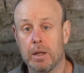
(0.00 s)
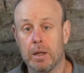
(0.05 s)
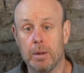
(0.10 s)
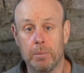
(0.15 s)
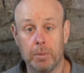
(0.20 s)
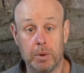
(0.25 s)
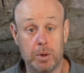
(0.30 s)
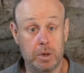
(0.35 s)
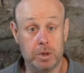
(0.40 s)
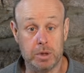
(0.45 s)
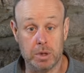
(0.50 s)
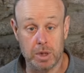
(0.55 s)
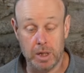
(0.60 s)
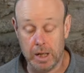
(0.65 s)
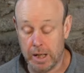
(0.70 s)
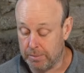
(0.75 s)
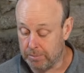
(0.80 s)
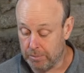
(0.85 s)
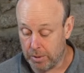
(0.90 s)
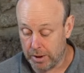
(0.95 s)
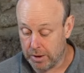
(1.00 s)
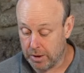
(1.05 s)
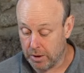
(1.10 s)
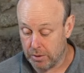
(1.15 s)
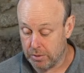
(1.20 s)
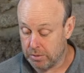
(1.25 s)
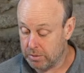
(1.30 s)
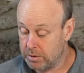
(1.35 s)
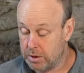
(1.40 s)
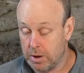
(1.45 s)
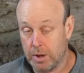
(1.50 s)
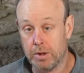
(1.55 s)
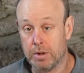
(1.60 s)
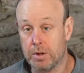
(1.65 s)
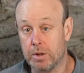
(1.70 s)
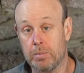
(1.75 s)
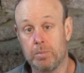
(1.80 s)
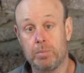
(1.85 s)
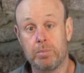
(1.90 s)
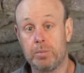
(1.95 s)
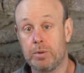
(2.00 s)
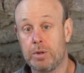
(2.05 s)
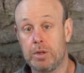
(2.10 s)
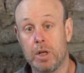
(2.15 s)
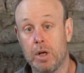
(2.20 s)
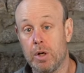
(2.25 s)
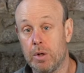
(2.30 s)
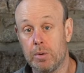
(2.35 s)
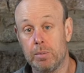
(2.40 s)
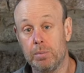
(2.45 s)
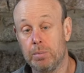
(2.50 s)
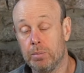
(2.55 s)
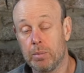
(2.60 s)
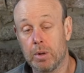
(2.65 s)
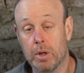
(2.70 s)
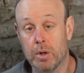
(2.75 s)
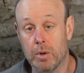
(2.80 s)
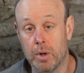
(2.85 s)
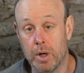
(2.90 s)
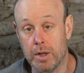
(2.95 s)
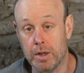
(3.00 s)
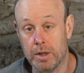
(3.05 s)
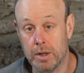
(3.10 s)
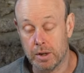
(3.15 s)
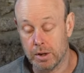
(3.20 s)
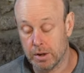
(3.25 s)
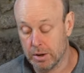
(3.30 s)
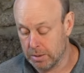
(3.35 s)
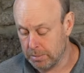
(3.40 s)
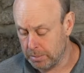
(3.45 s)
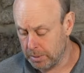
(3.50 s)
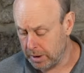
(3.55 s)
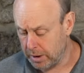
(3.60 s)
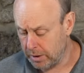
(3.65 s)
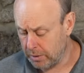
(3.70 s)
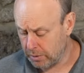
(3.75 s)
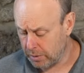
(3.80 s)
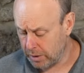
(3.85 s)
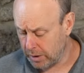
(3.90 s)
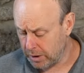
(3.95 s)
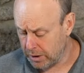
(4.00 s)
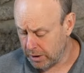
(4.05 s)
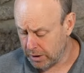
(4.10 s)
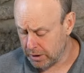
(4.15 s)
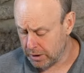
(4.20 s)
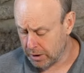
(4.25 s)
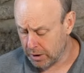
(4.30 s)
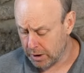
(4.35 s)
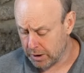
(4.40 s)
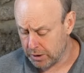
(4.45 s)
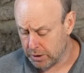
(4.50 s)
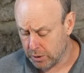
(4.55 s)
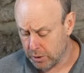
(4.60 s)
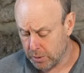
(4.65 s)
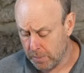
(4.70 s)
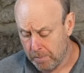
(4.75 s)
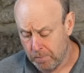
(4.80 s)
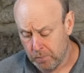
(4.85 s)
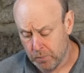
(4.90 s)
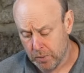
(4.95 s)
and because of that I don't tend to show a great deal of the mead or anything that I do.